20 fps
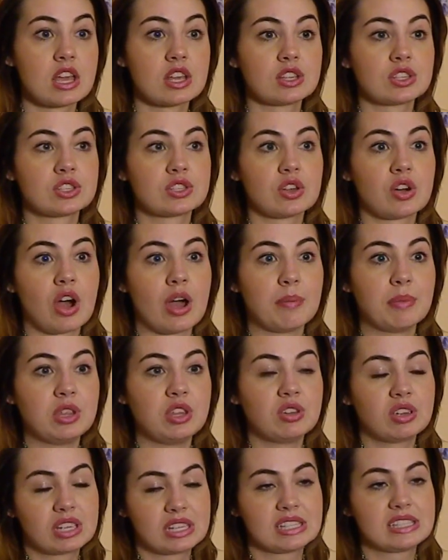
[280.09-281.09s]
So
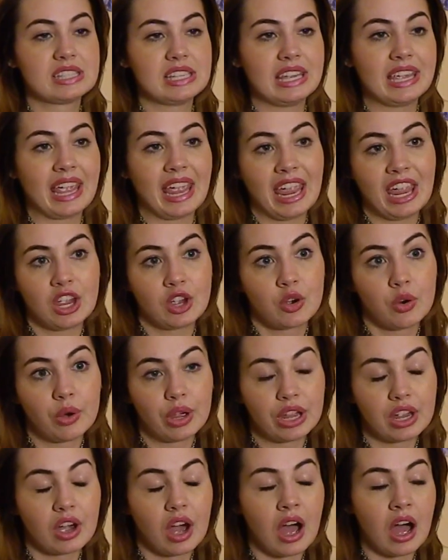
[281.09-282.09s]
you can see hate
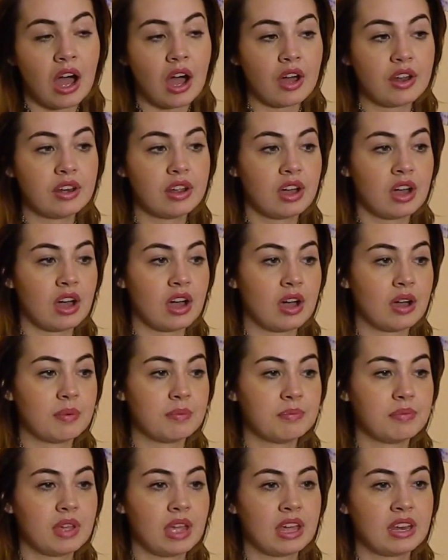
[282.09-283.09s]
going on,
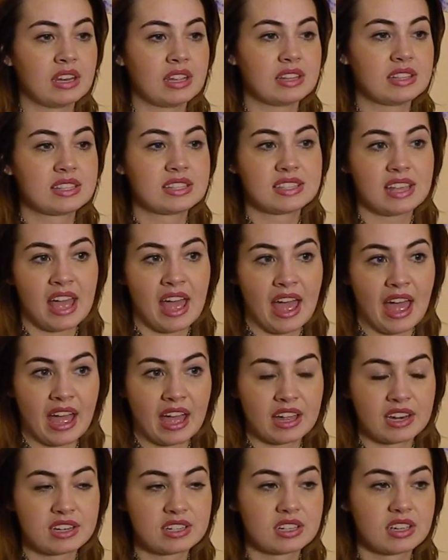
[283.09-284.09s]
and it's
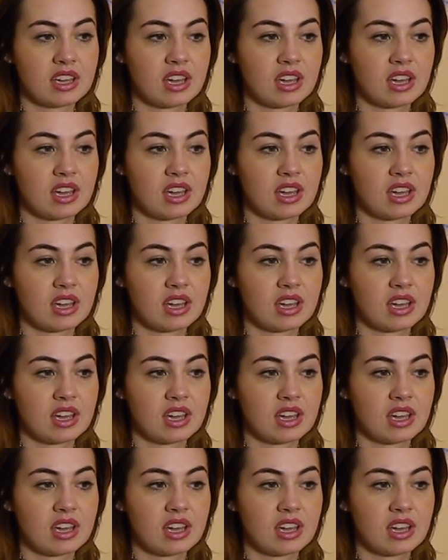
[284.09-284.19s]
sad.